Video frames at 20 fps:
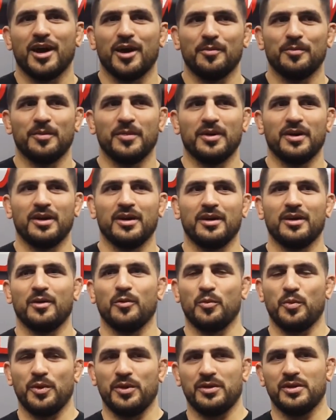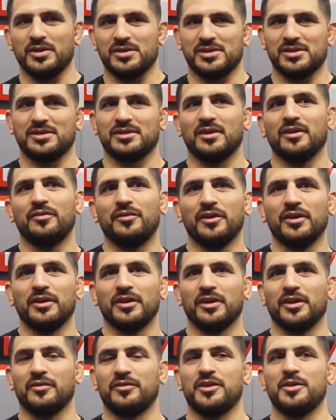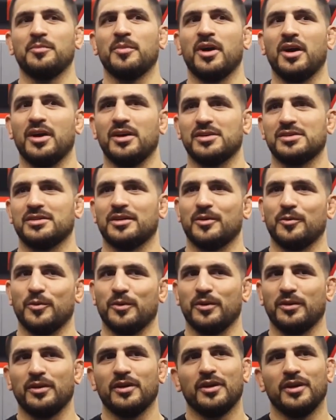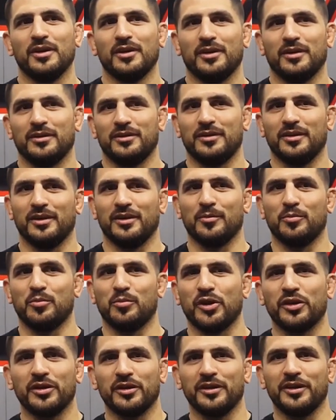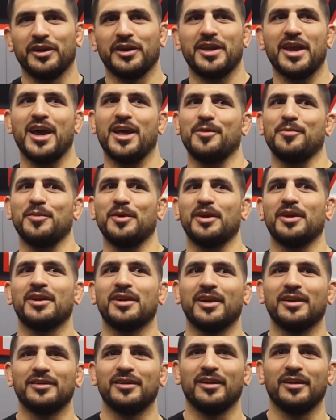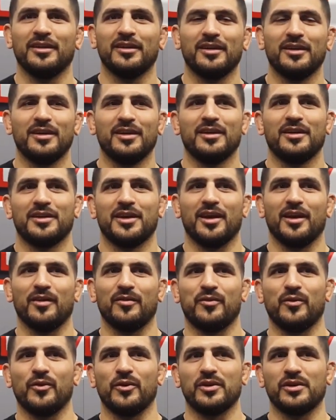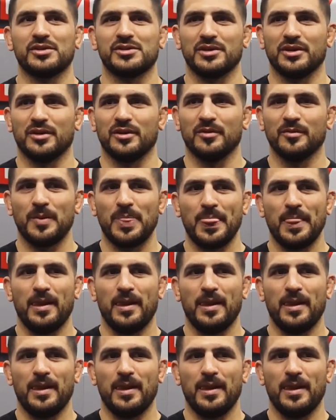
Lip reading: This is an affiliate of Team Highest. Now we're the Brotherly Academy in Glendale, California. So.